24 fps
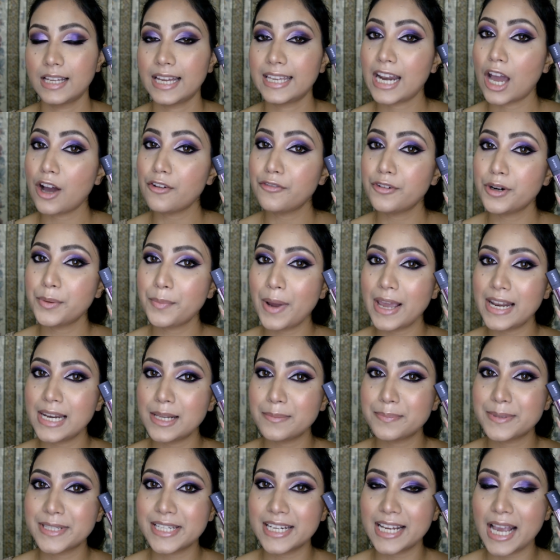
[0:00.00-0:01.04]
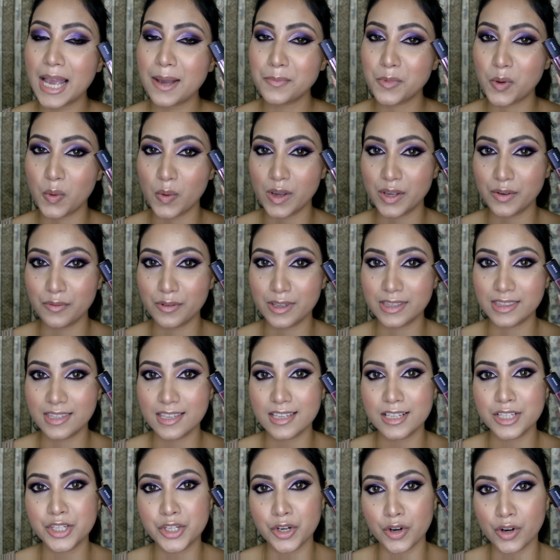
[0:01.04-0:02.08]
And now for my lipstick, I'm going with
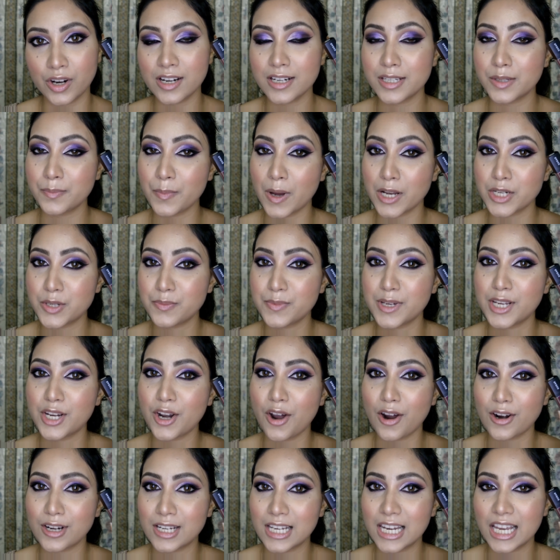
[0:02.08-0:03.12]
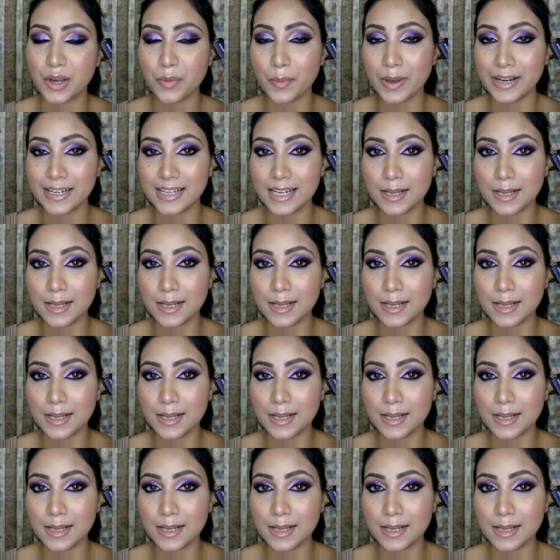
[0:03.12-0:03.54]
this Sugar Smudge Me Not Liquid